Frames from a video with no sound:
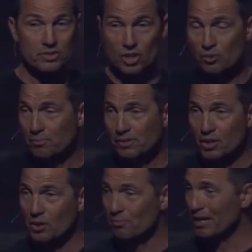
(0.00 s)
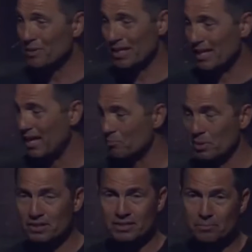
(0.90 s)
So, you know, maybe Cain
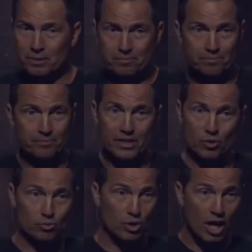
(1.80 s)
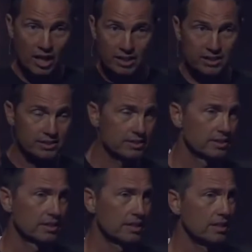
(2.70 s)
picked up a, a rock
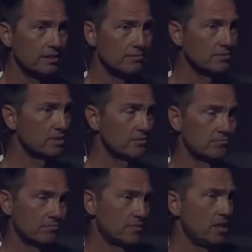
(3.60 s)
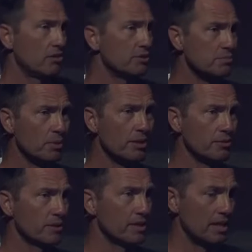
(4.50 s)
and killed his
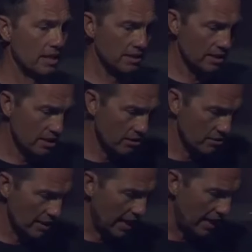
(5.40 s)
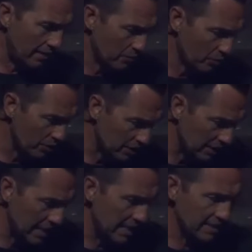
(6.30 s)
brother with it. And there Abel
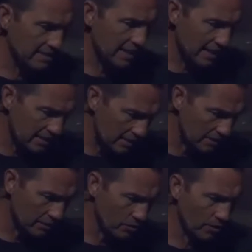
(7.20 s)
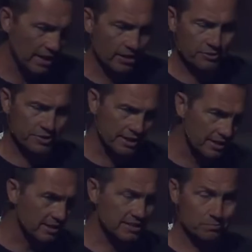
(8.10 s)
lays in the ground
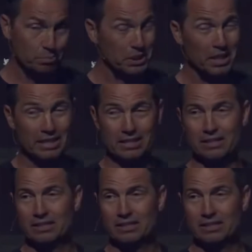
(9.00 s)
in his blood.